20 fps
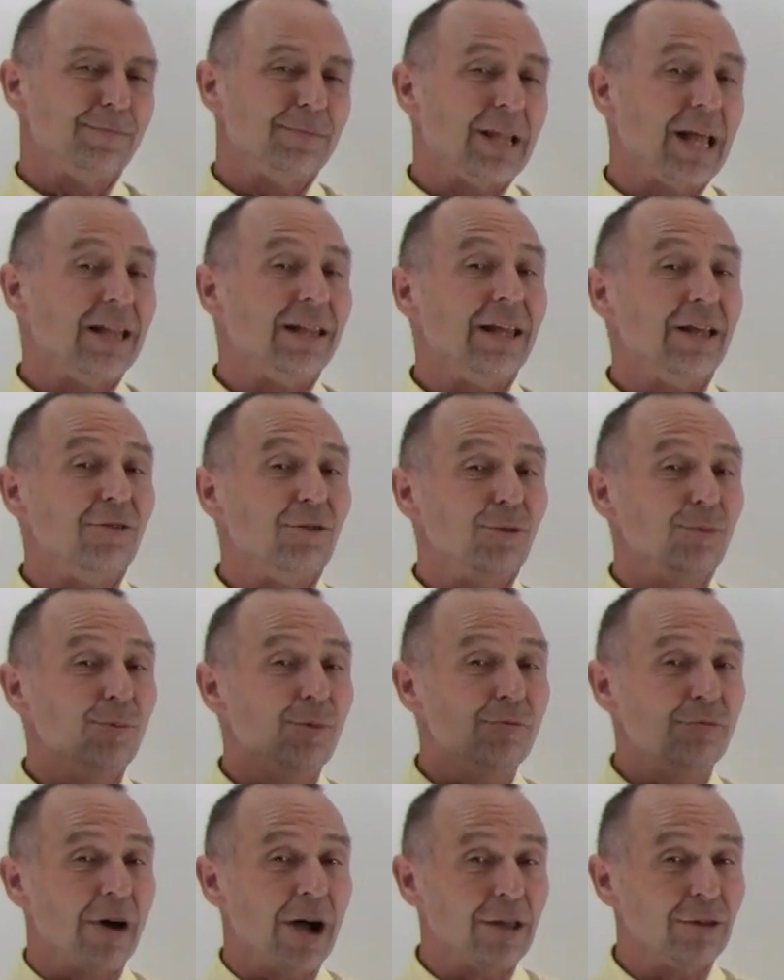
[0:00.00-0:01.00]
Now let's
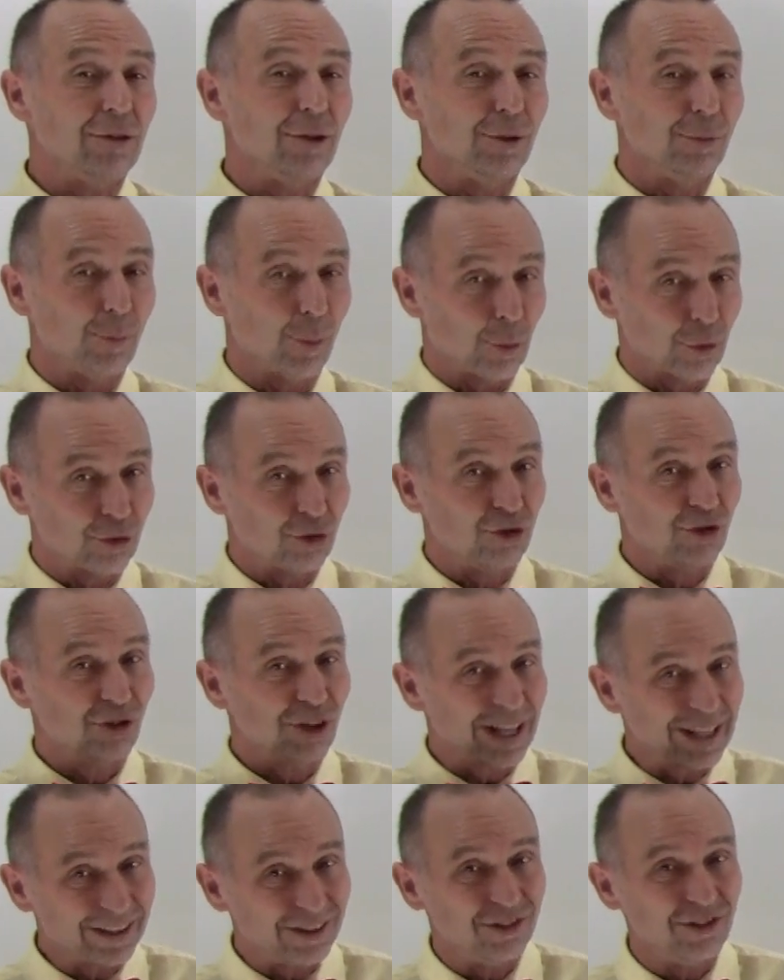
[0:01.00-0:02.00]
move on to the more
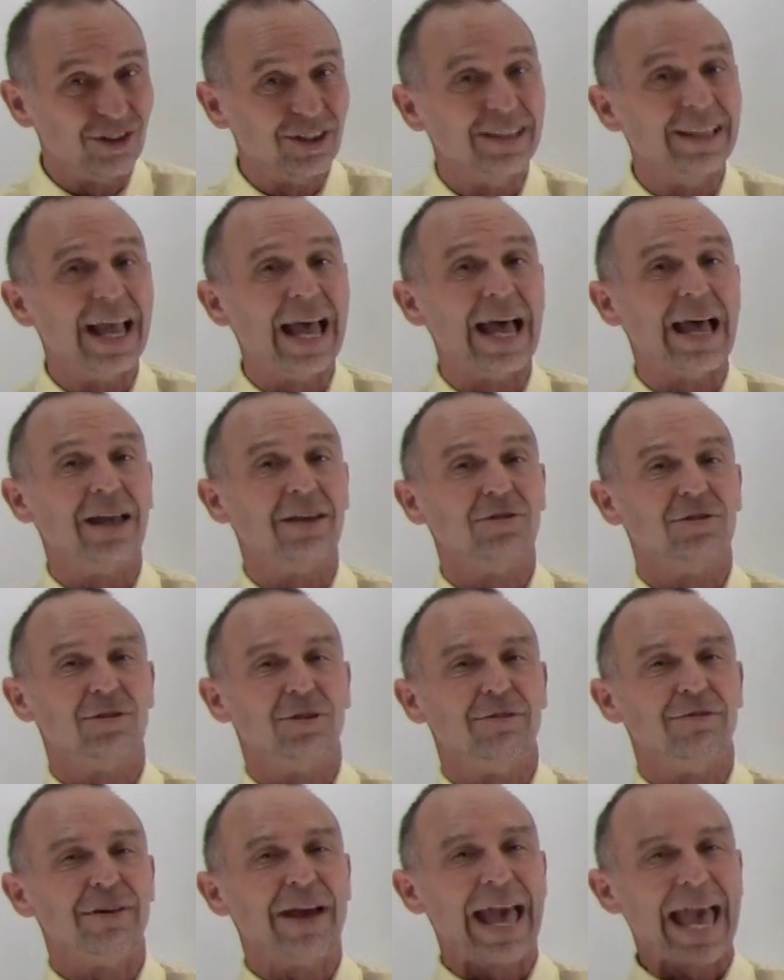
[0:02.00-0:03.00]
challenging task
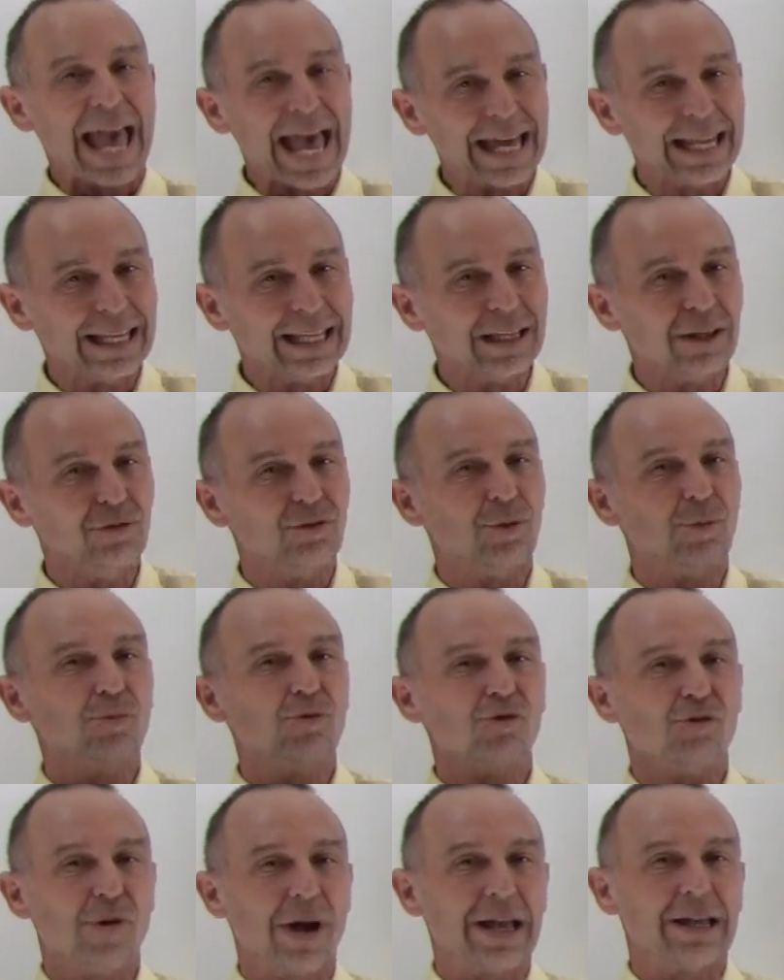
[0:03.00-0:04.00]
of adding and
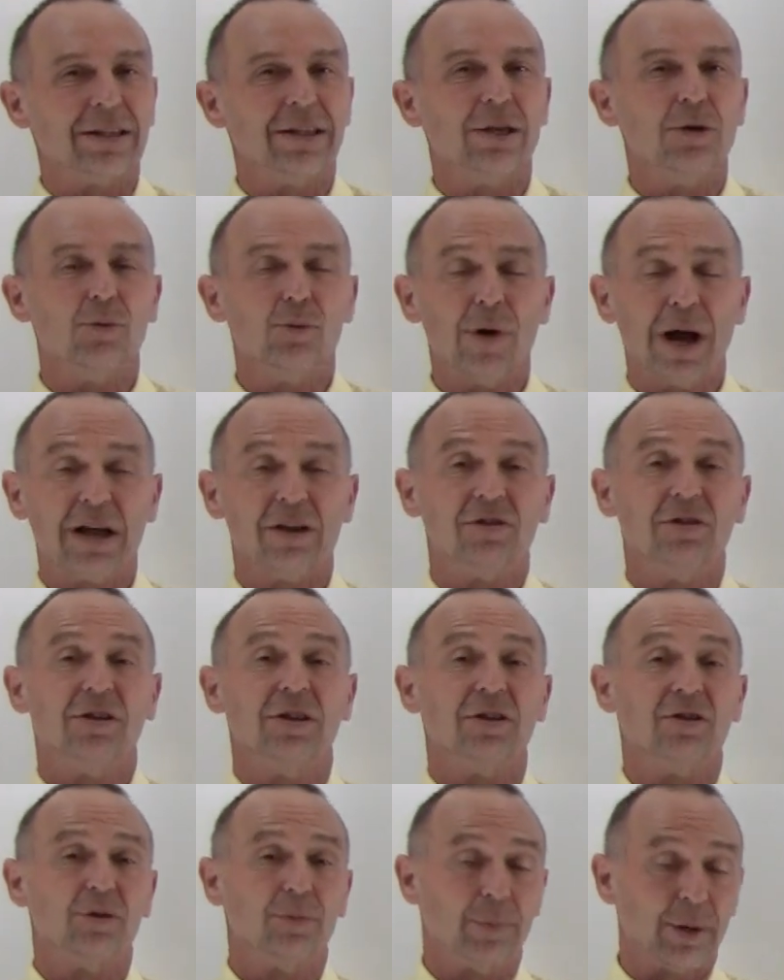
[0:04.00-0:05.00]
subtracting
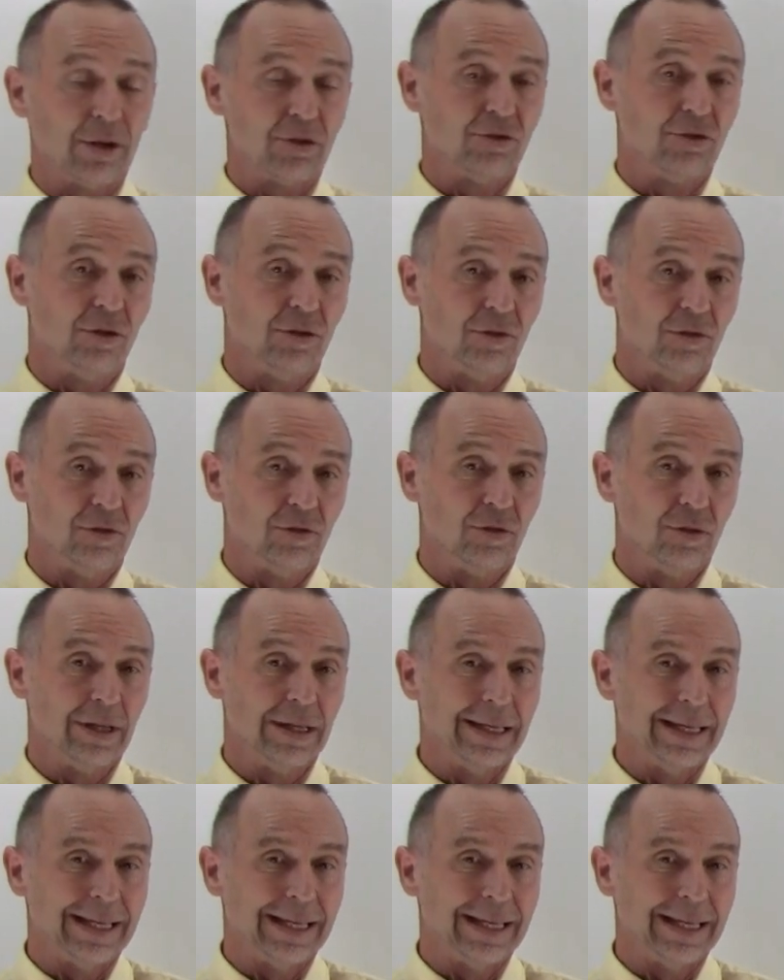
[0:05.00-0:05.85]
rational expressions.